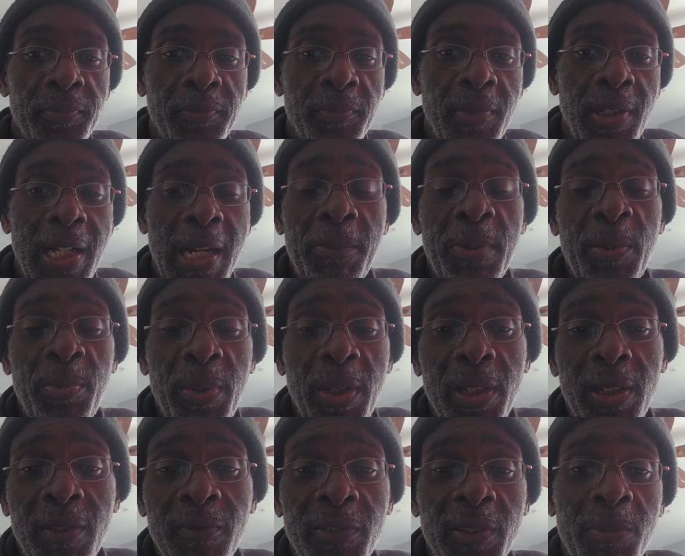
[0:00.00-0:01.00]
And I'm
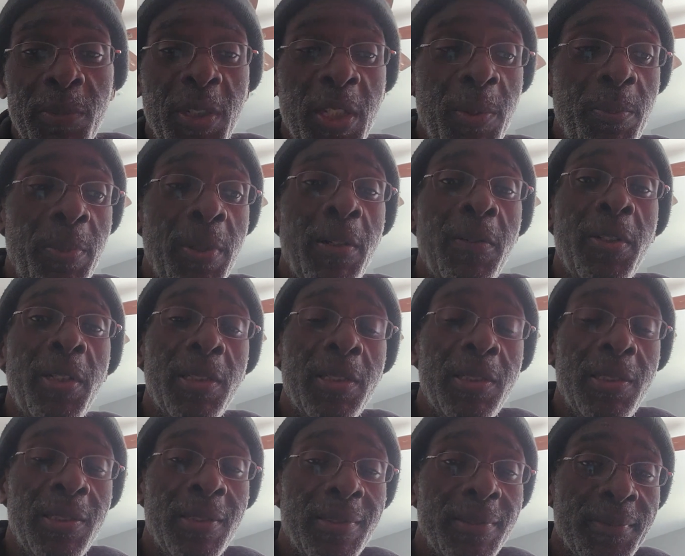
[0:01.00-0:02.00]
speaking from
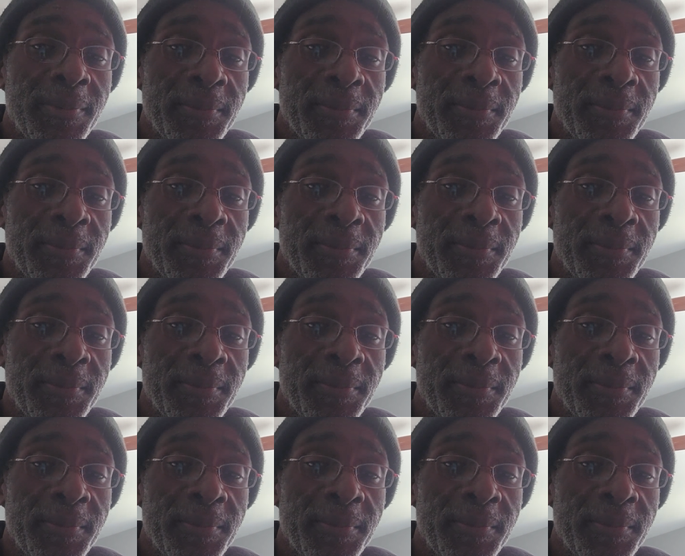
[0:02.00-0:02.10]
experience.